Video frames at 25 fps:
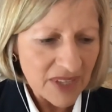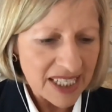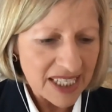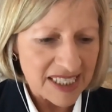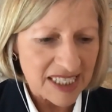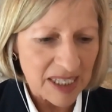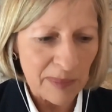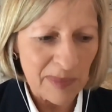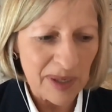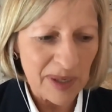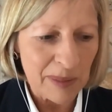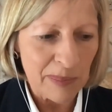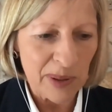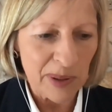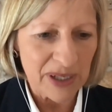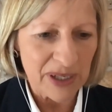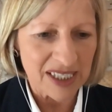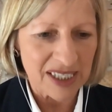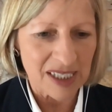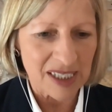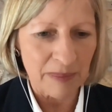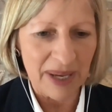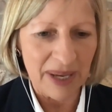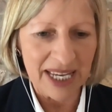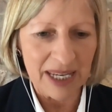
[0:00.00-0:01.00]
somebody put
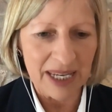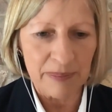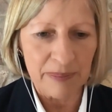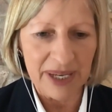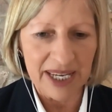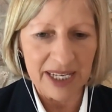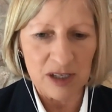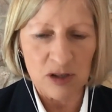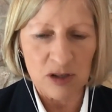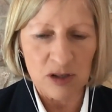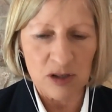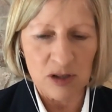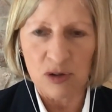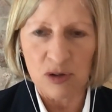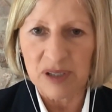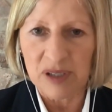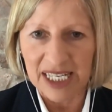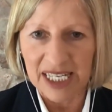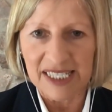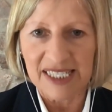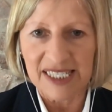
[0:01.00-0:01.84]
it to me a bit crudely,